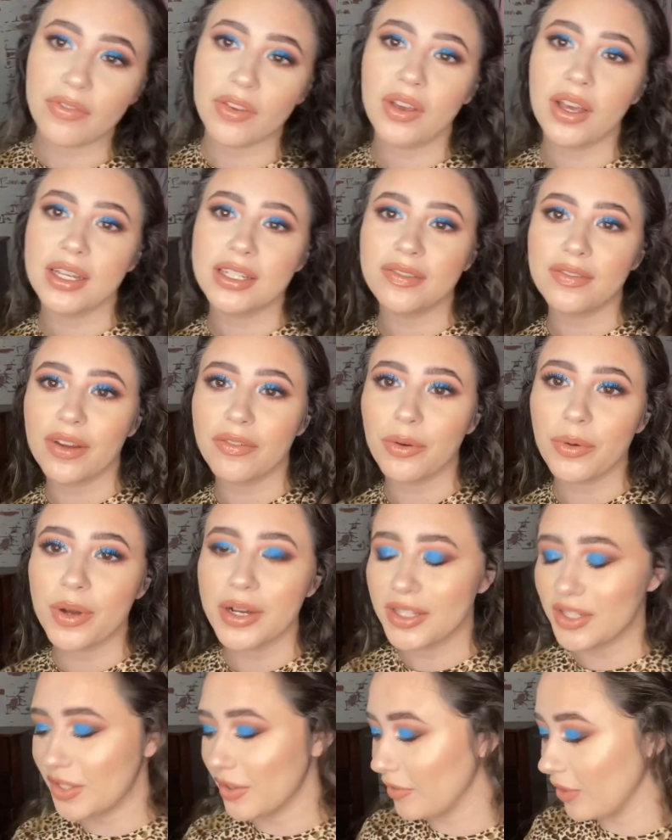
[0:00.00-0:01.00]
you guys have never
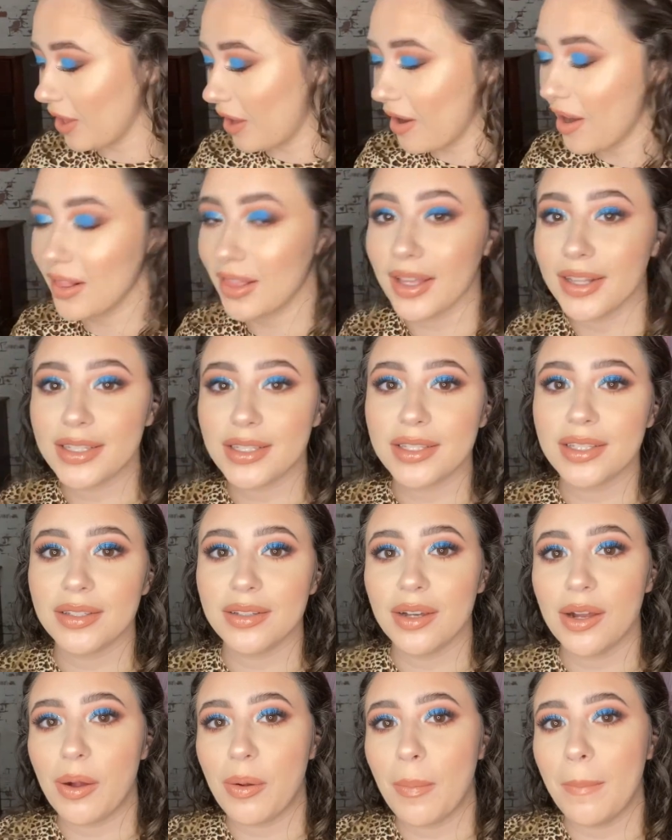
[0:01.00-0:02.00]
watched a vlog, that's
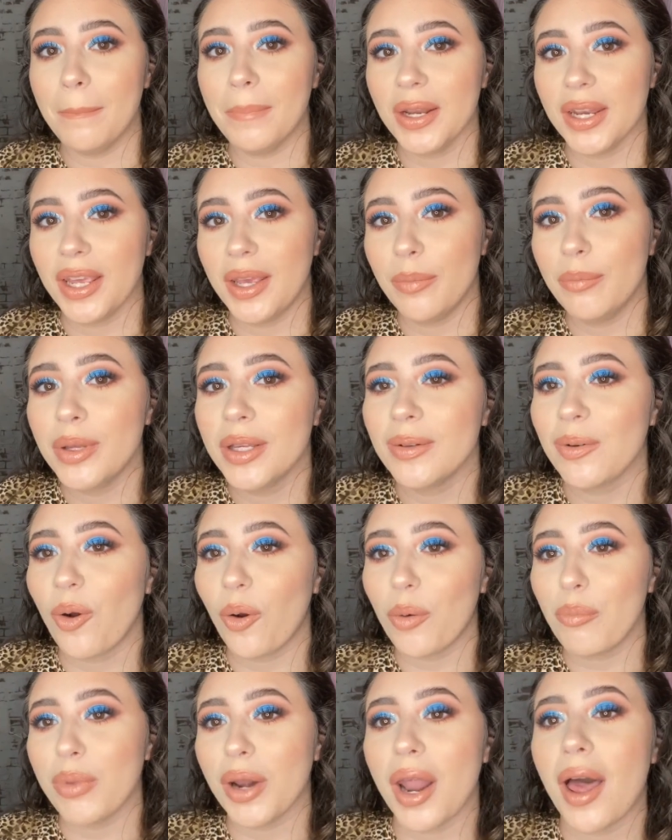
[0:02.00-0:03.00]
Blib
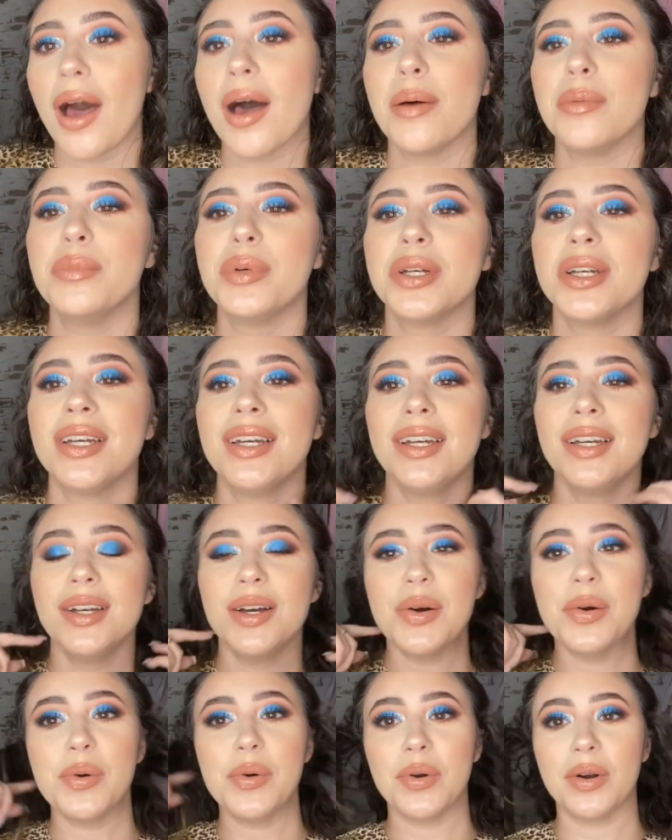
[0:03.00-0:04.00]
or Blob,
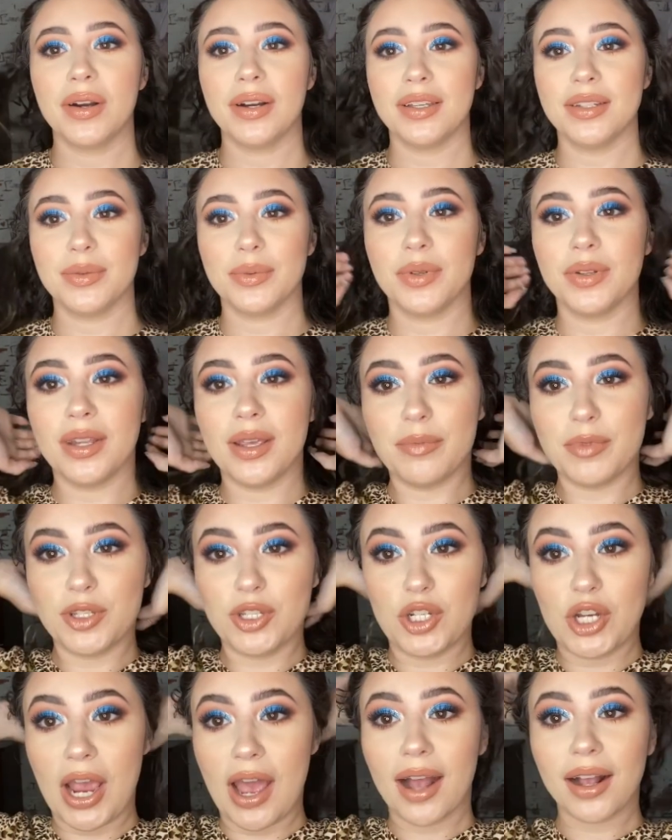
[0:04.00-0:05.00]
or his real name is
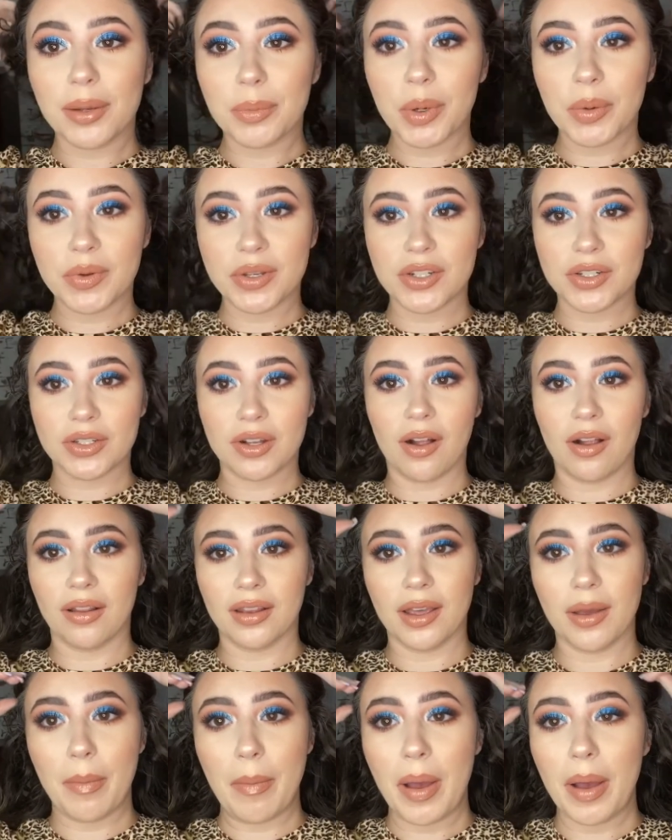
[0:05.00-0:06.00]
Jack, but we just call
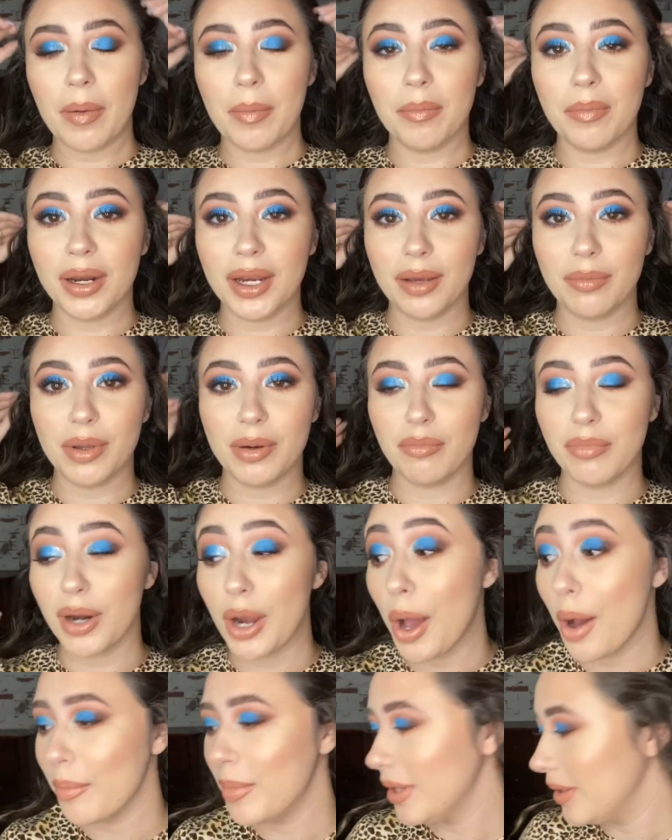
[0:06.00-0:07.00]
him Blib and
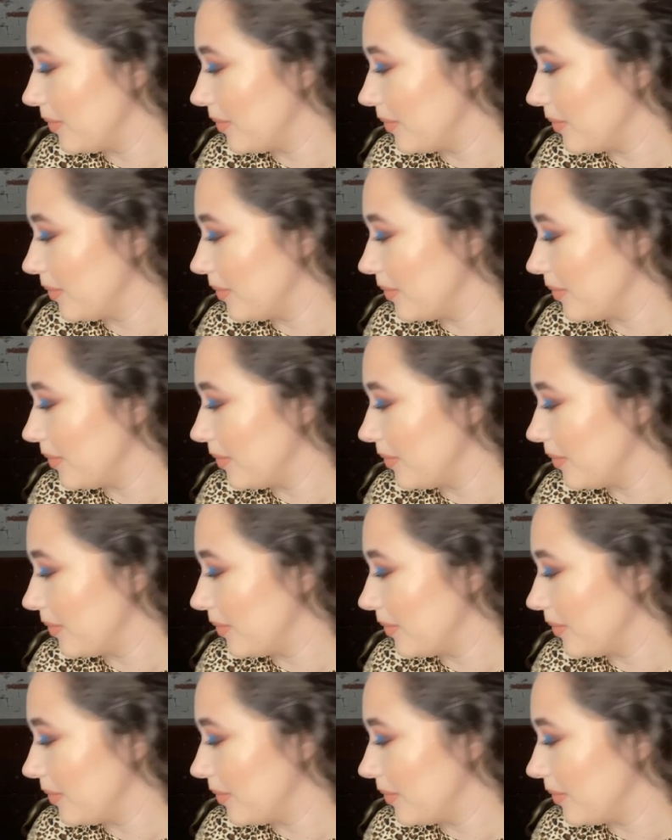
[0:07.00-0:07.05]
Blob.